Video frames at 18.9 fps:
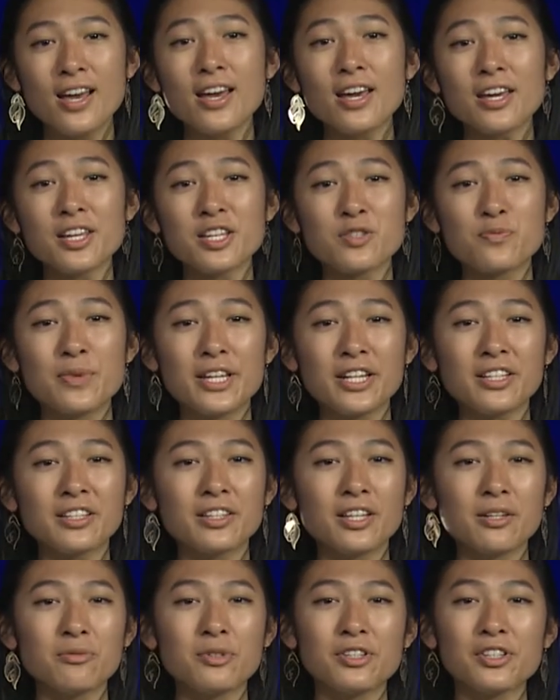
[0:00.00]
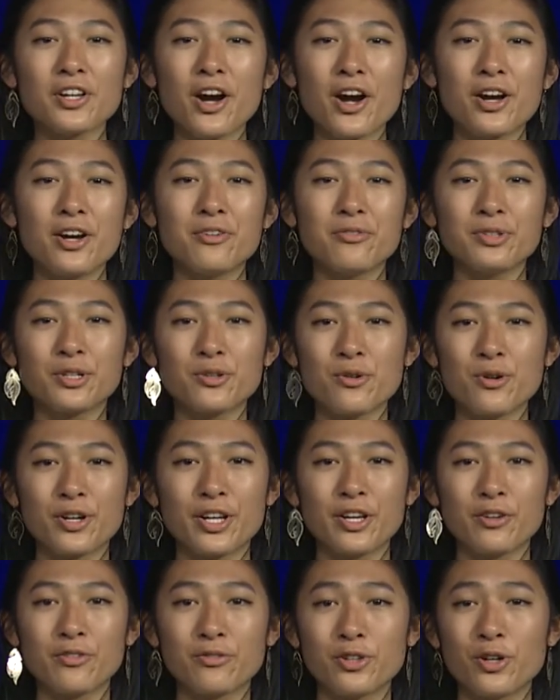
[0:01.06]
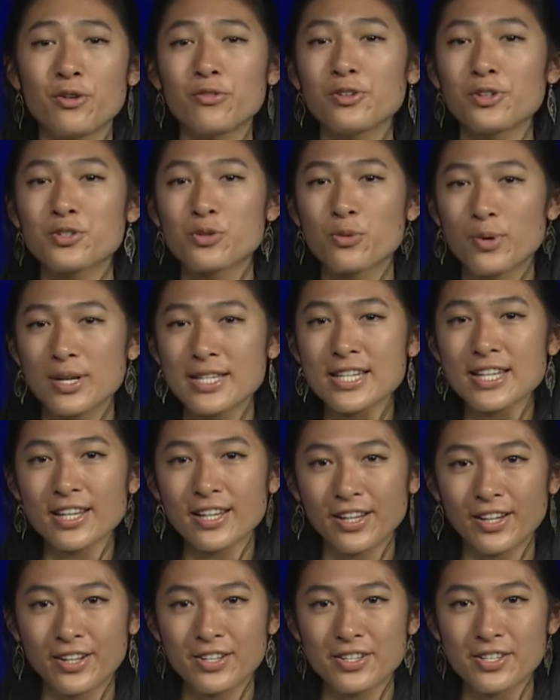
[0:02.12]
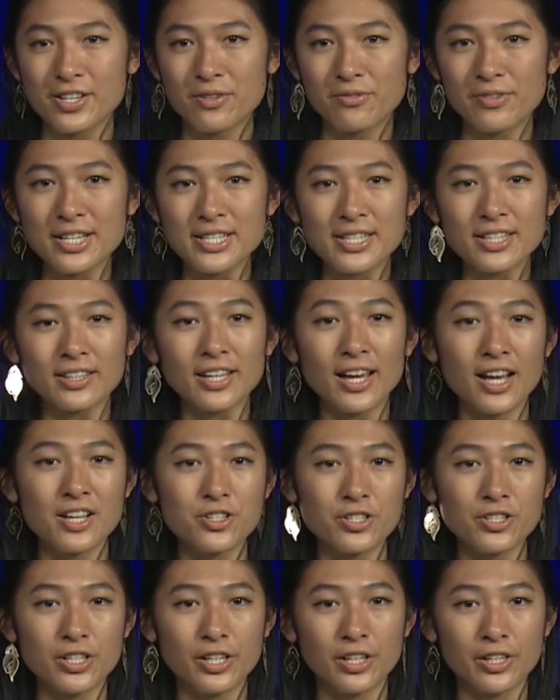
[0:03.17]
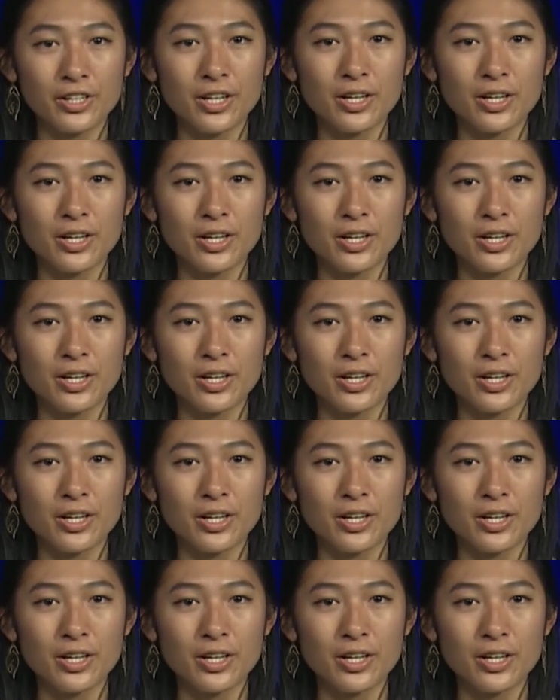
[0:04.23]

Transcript: He has been in love with the art of recording for over 20 years and recently engineered